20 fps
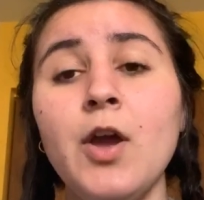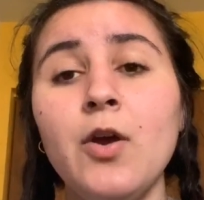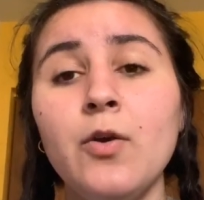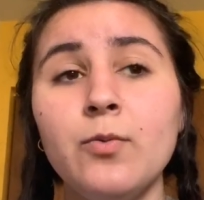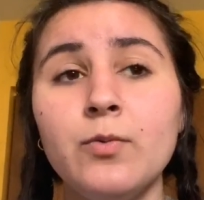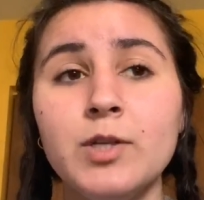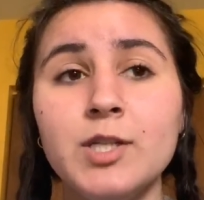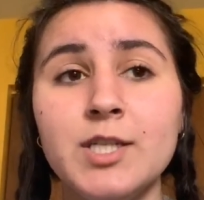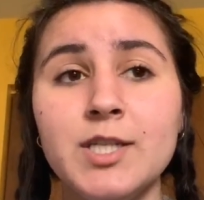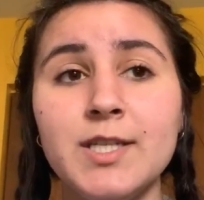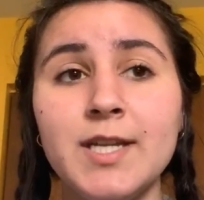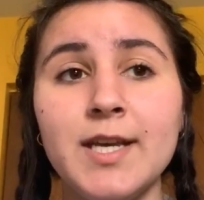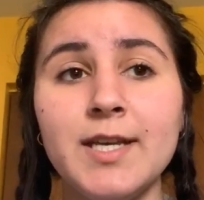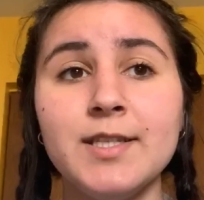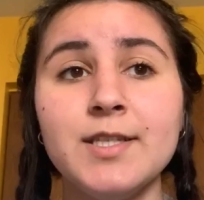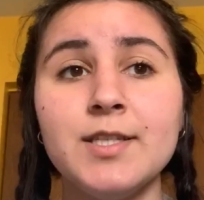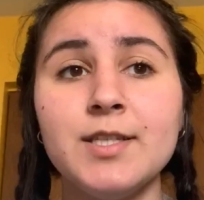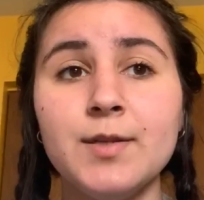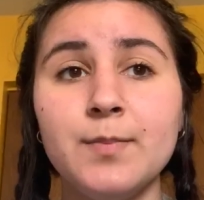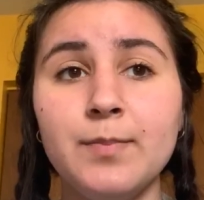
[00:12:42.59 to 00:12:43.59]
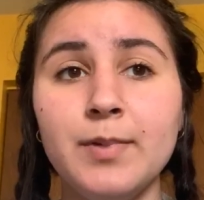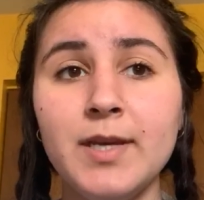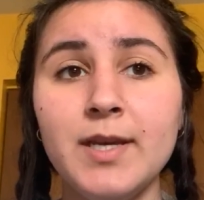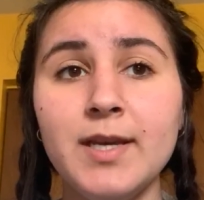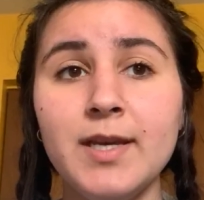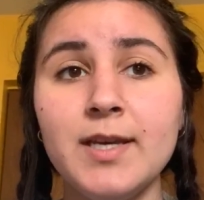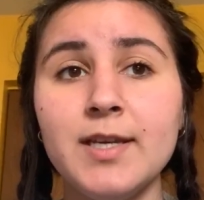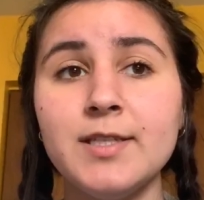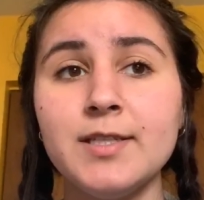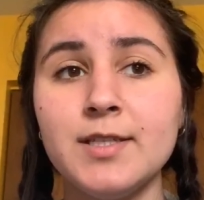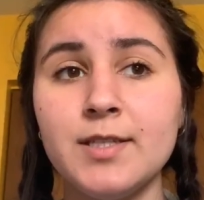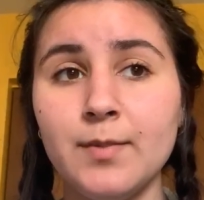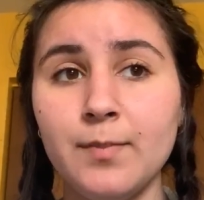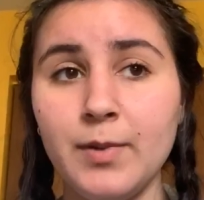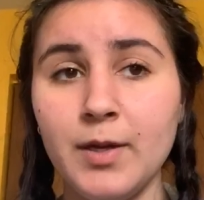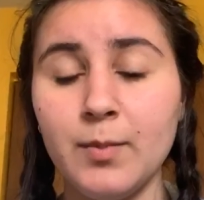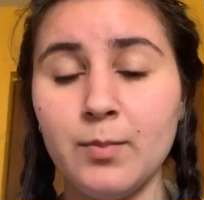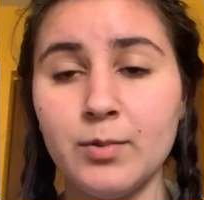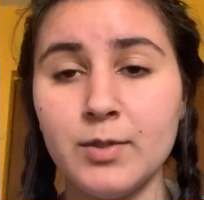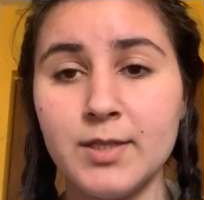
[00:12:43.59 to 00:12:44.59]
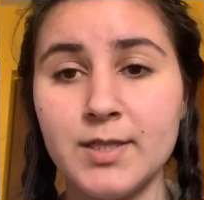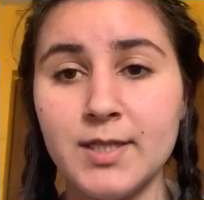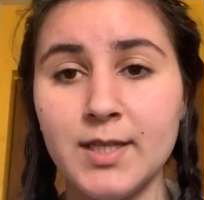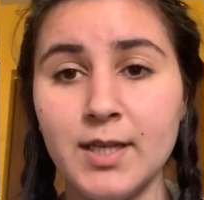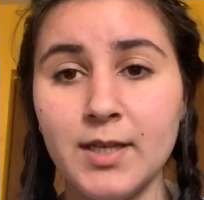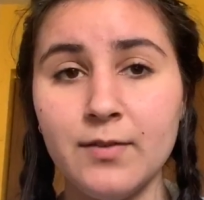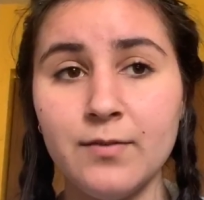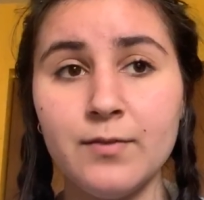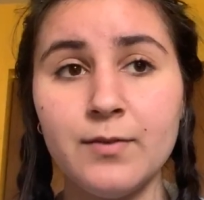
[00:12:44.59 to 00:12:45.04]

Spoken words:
which states, "To be is to be perceived."